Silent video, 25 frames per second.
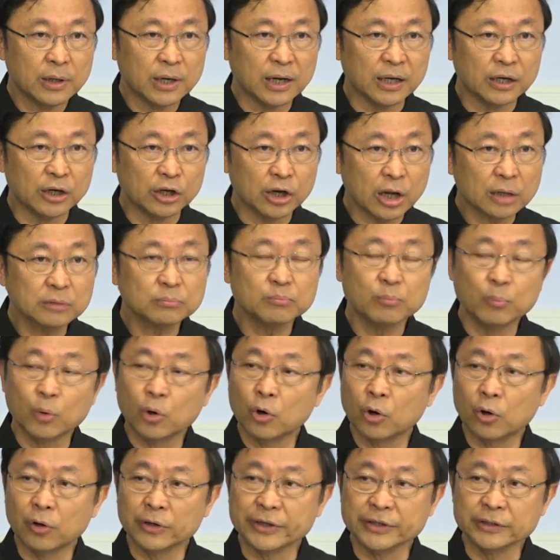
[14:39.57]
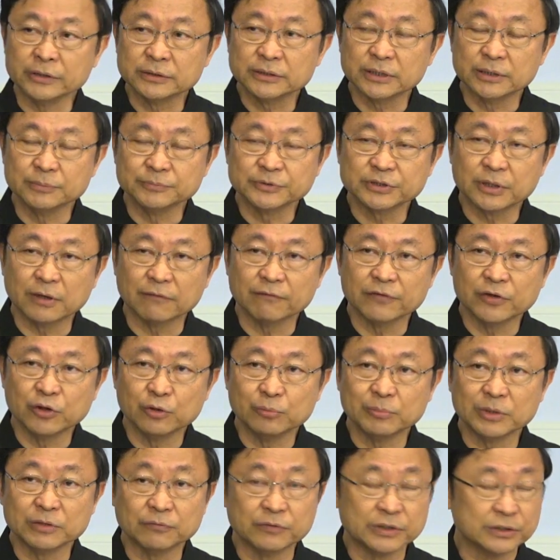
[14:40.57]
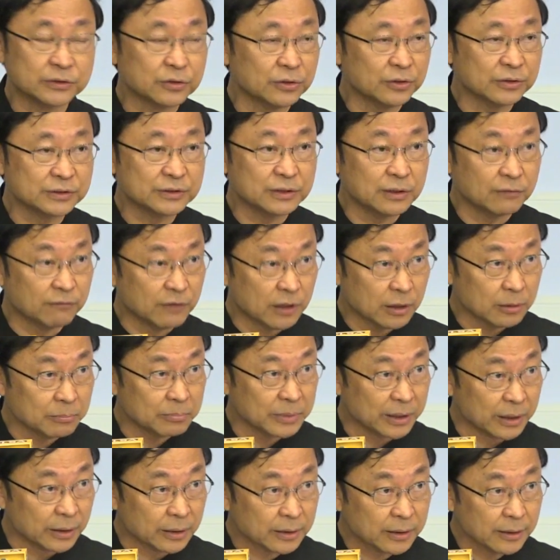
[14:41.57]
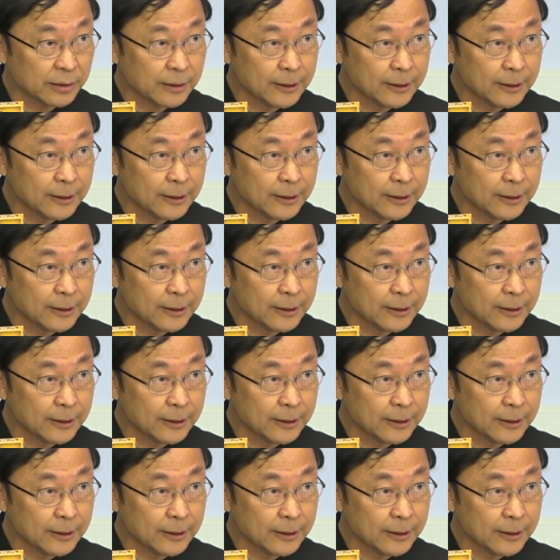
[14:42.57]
a lot more in terms of human resource development.